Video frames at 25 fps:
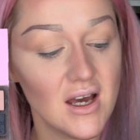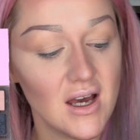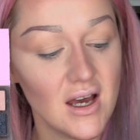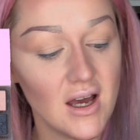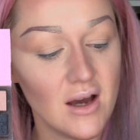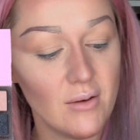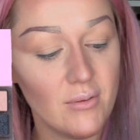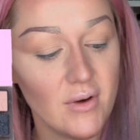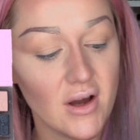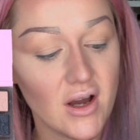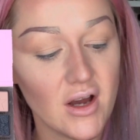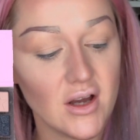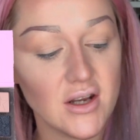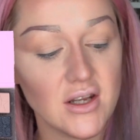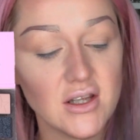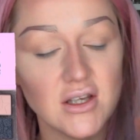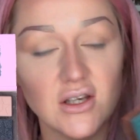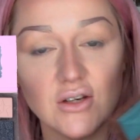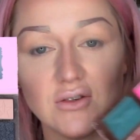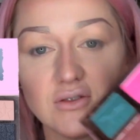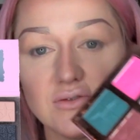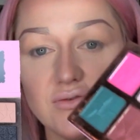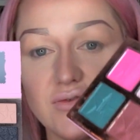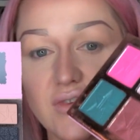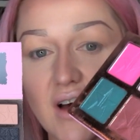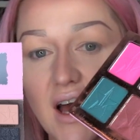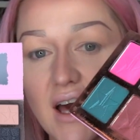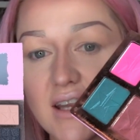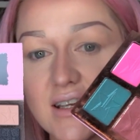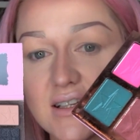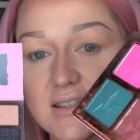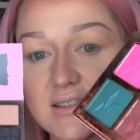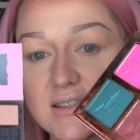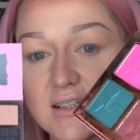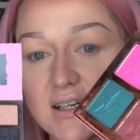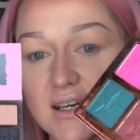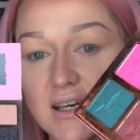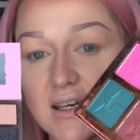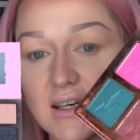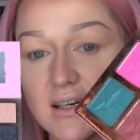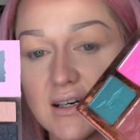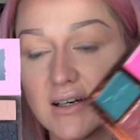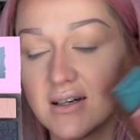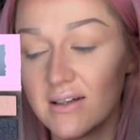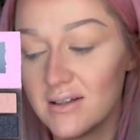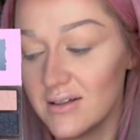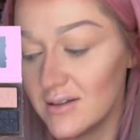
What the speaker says: And we're going to use Vanity.